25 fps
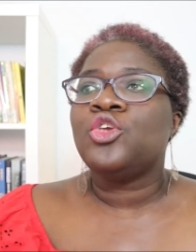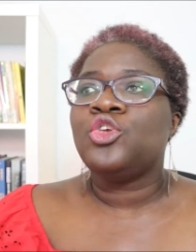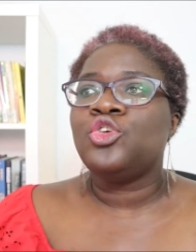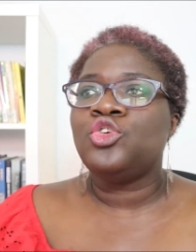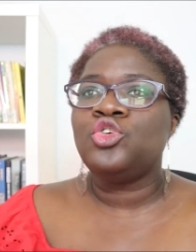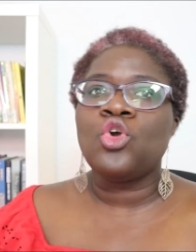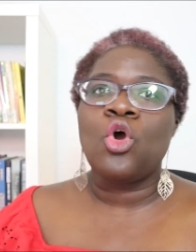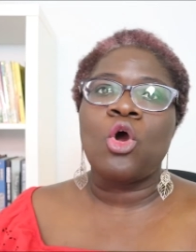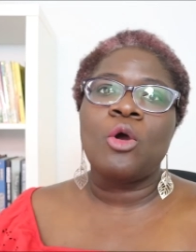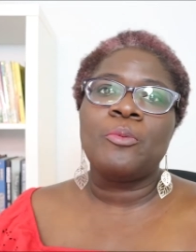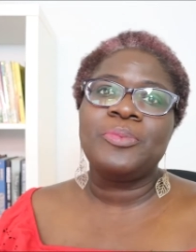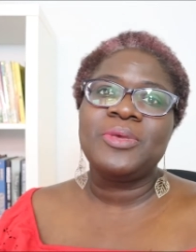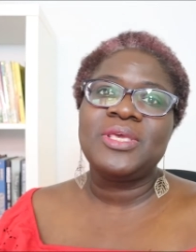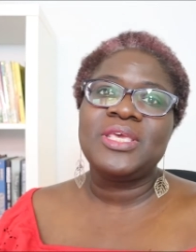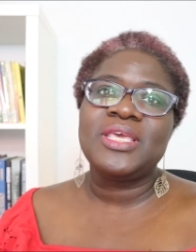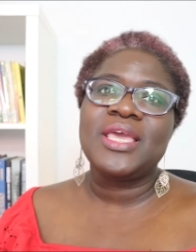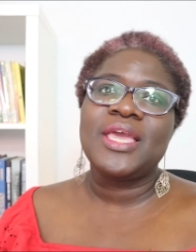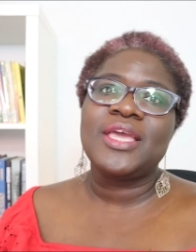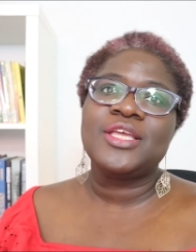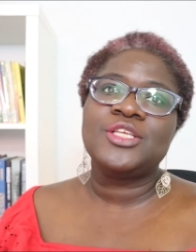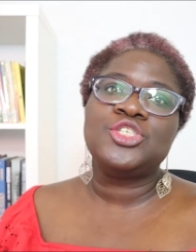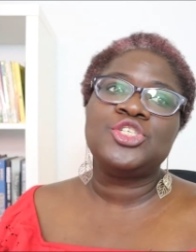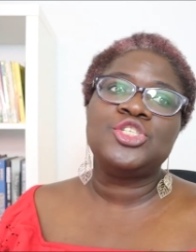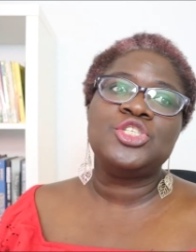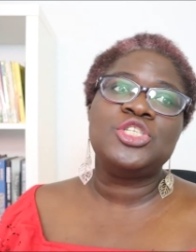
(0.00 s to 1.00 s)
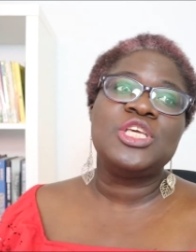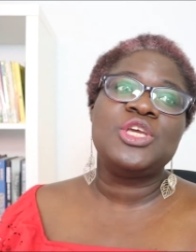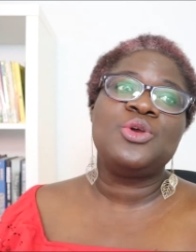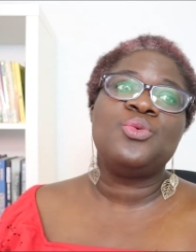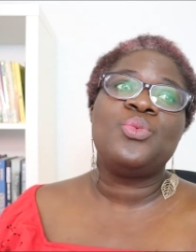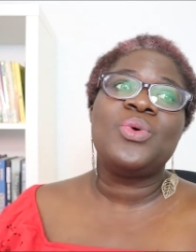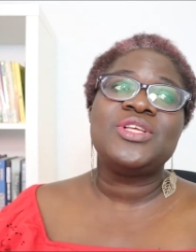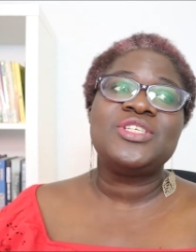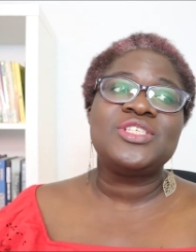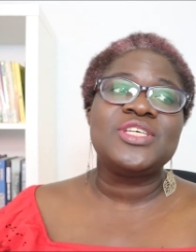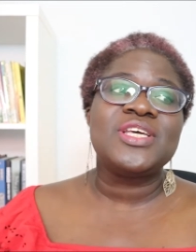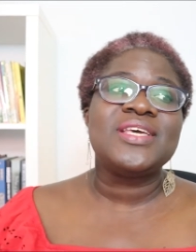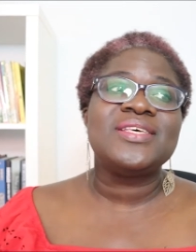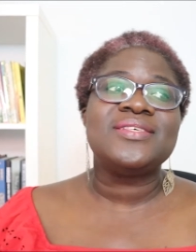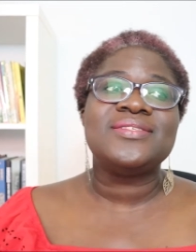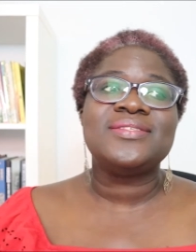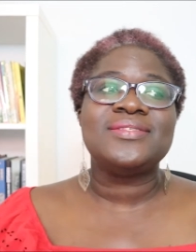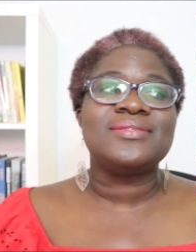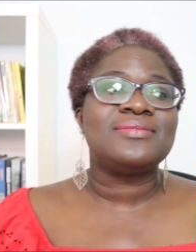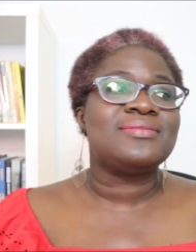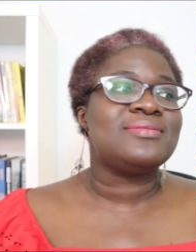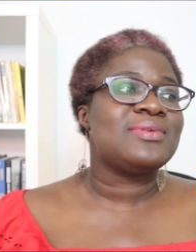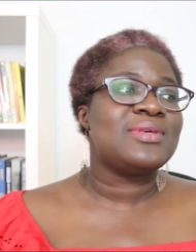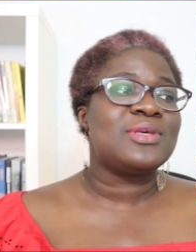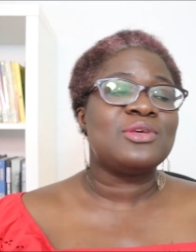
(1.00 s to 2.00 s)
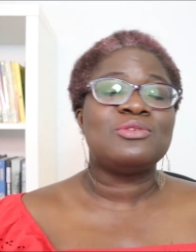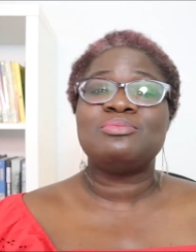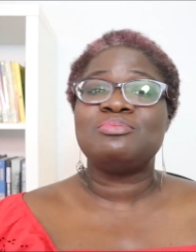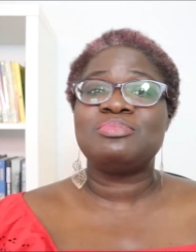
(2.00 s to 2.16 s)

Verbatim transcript: your PhD, which is